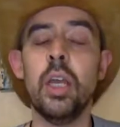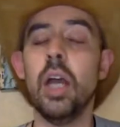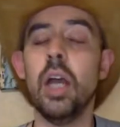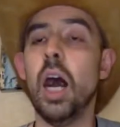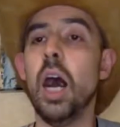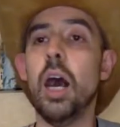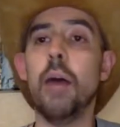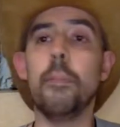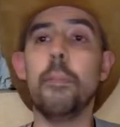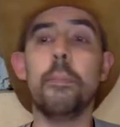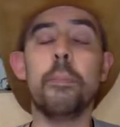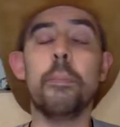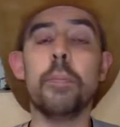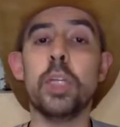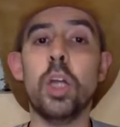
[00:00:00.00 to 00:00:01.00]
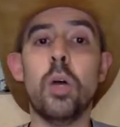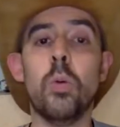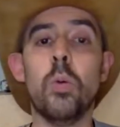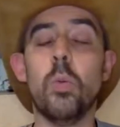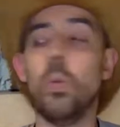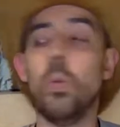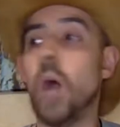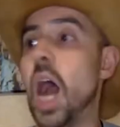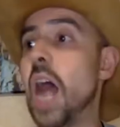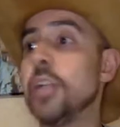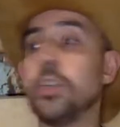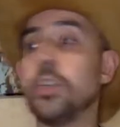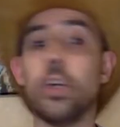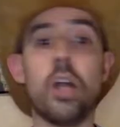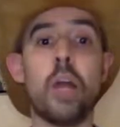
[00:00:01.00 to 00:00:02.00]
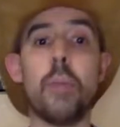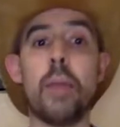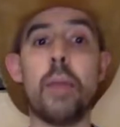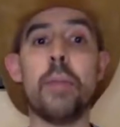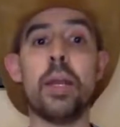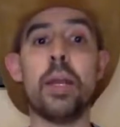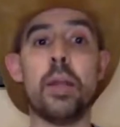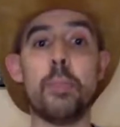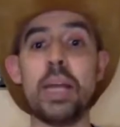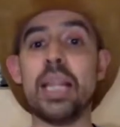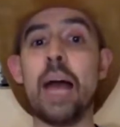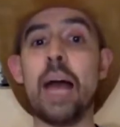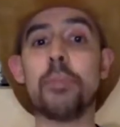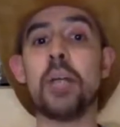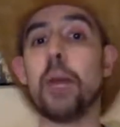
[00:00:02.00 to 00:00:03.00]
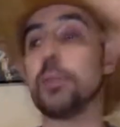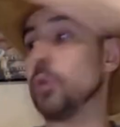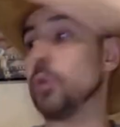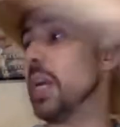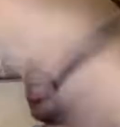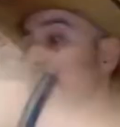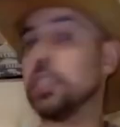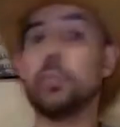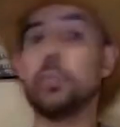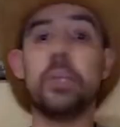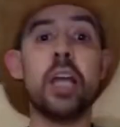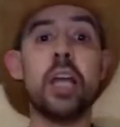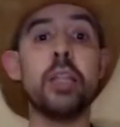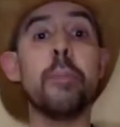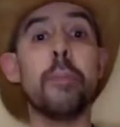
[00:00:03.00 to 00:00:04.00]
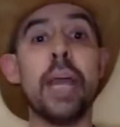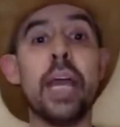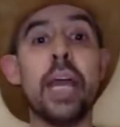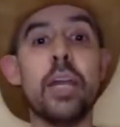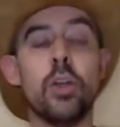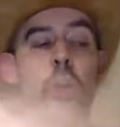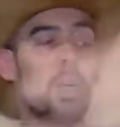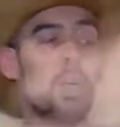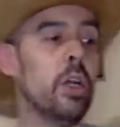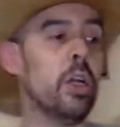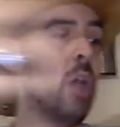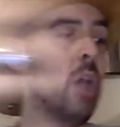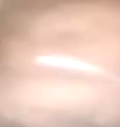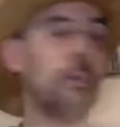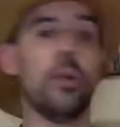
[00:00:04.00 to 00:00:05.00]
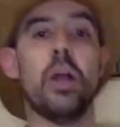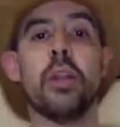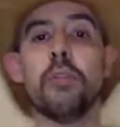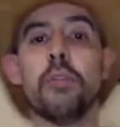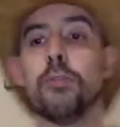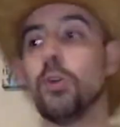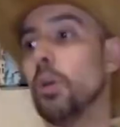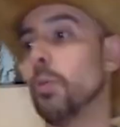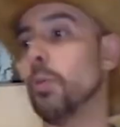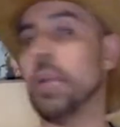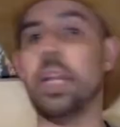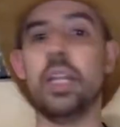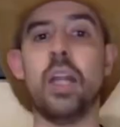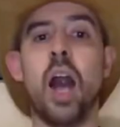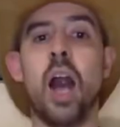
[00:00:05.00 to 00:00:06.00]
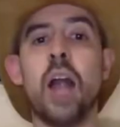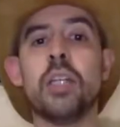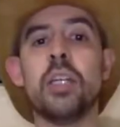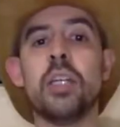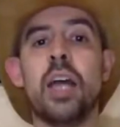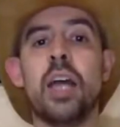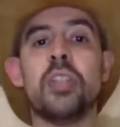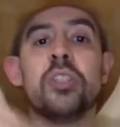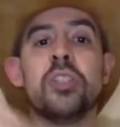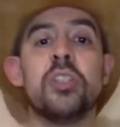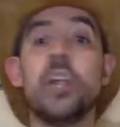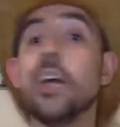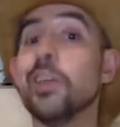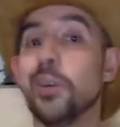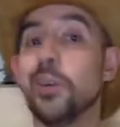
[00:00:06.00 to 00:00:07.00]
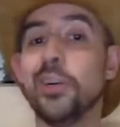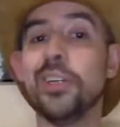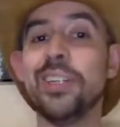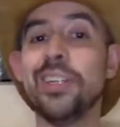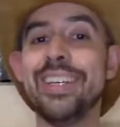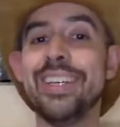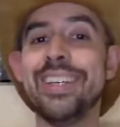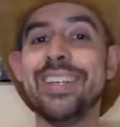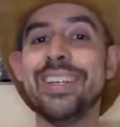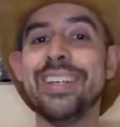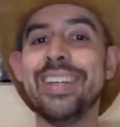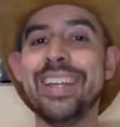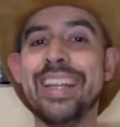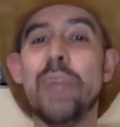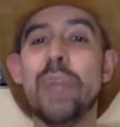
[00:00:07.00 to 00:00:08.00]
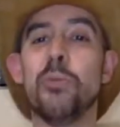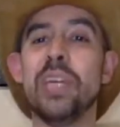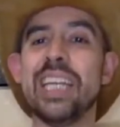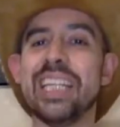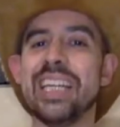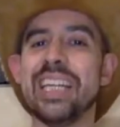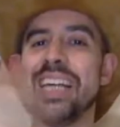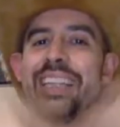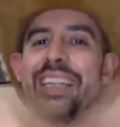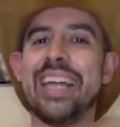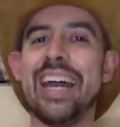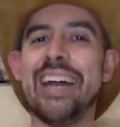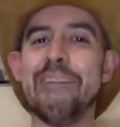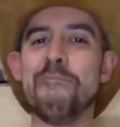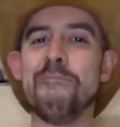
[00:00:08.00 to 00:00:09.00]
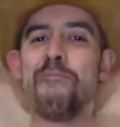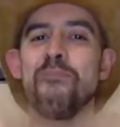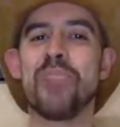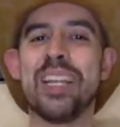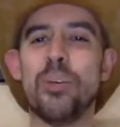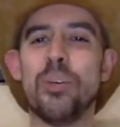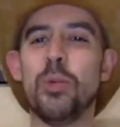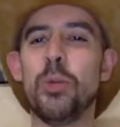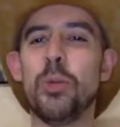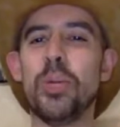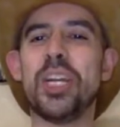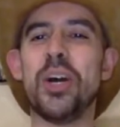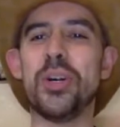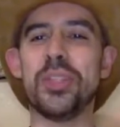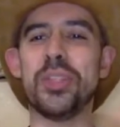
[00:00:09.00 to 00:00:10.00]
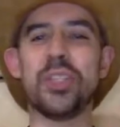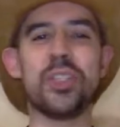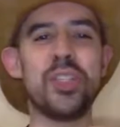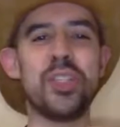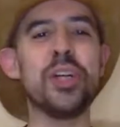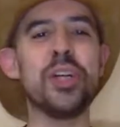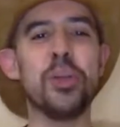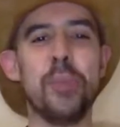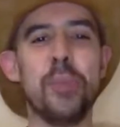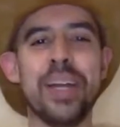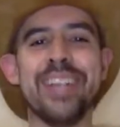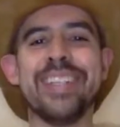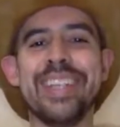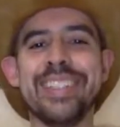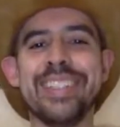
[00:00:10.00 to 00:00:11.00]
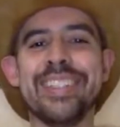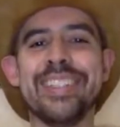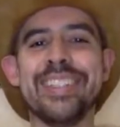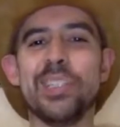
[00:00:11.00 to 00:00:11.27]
I turn on my laptop's right next to me on the bed, or I put it on the floor, and then Anya and I snuggle, and then we get like that. We call it the snuggle meditation.